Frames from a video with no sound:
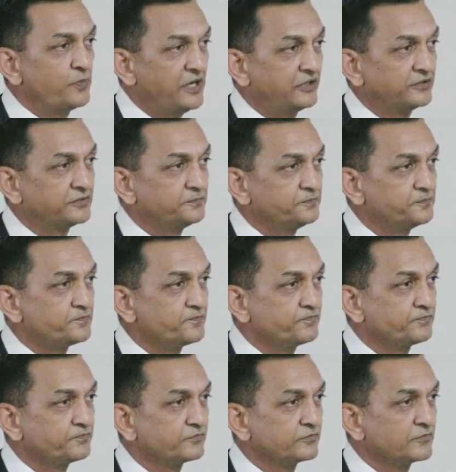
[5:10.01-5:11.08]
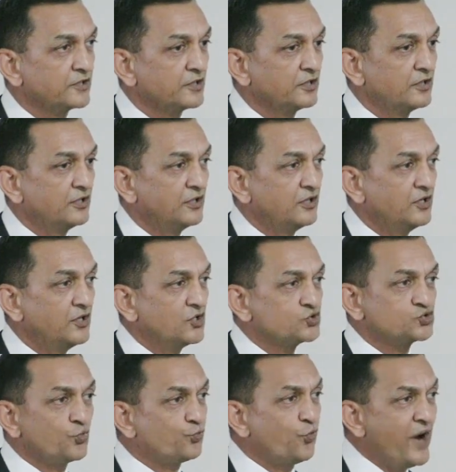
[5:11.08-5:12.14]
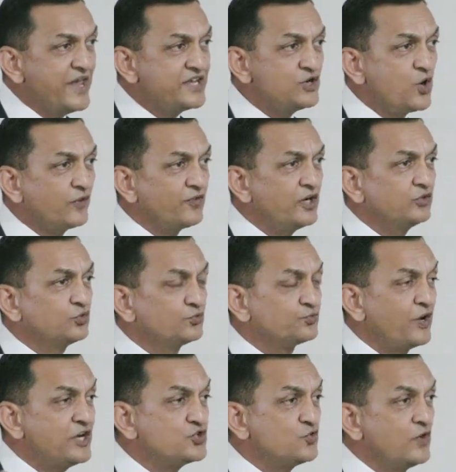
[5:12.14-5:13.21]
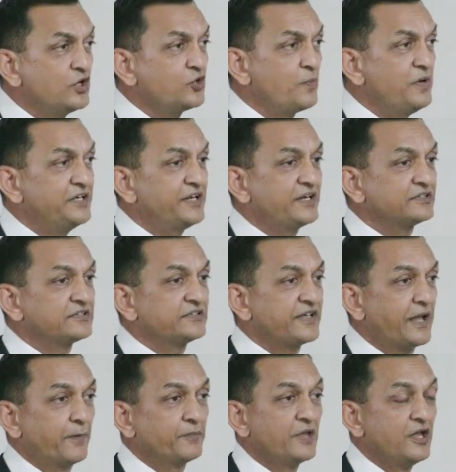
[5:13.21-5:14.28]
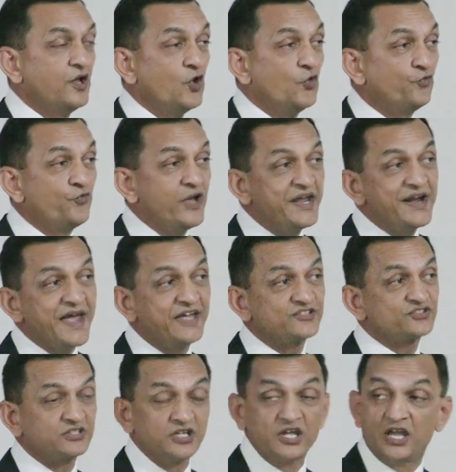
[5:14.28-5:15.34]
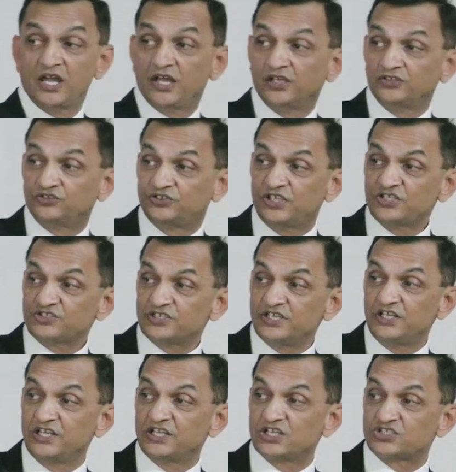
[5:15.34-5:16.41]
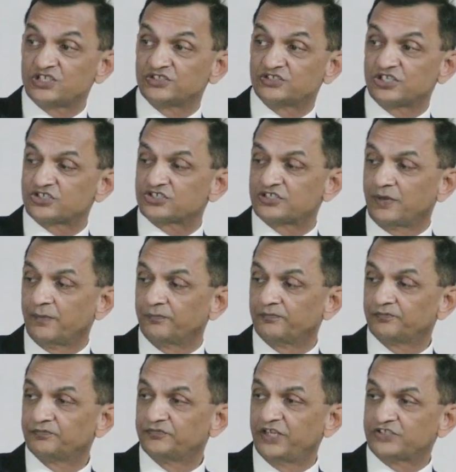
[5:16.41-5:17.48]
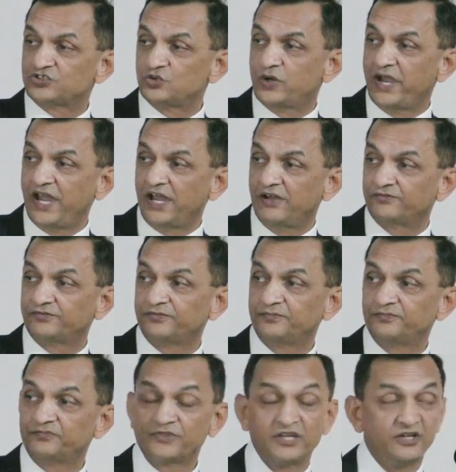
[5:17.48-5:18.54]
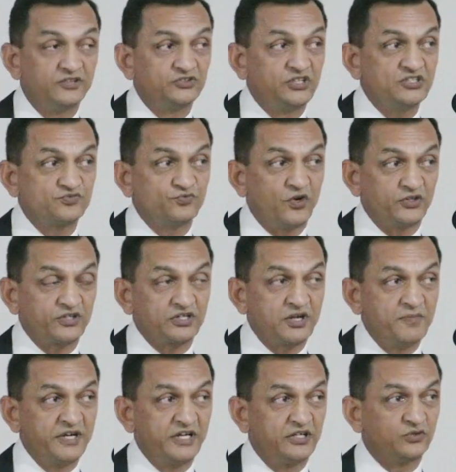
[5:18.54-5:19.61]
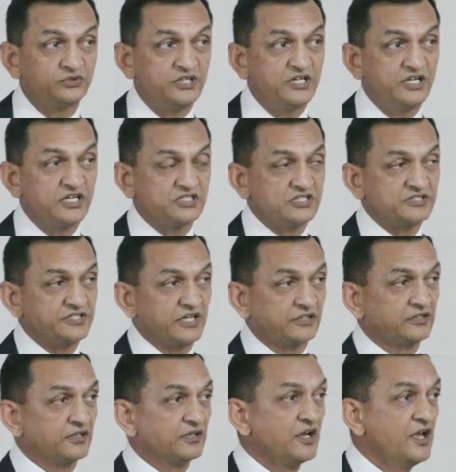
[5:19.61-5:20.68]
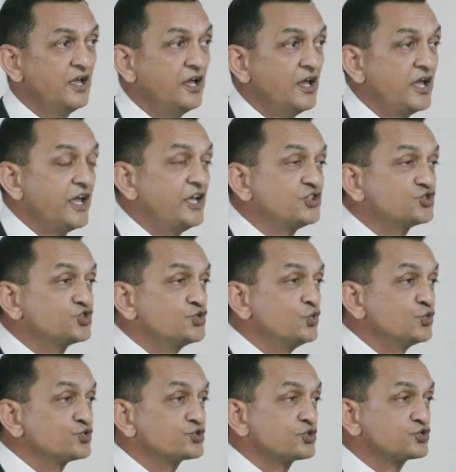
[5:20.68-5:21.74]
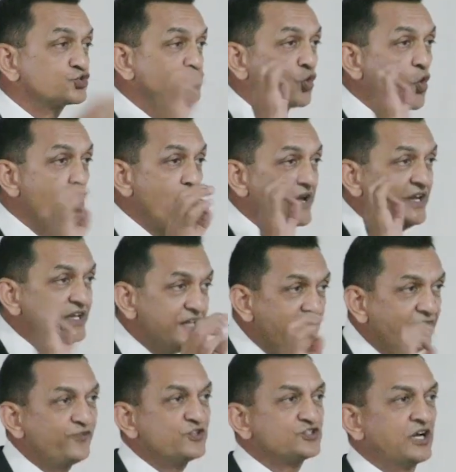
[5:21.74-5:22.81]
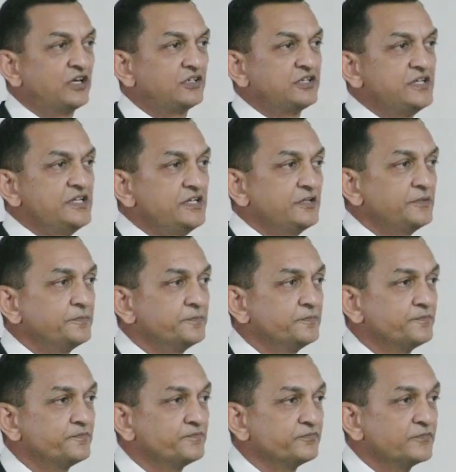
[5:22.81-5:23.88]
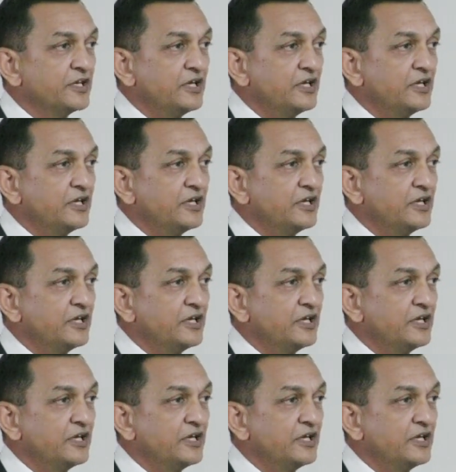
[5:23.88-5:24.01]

you built. So why you want to build another dam? Whereas this irrigation system that you have, this water coming into the irrigation sector, is used so inefficiently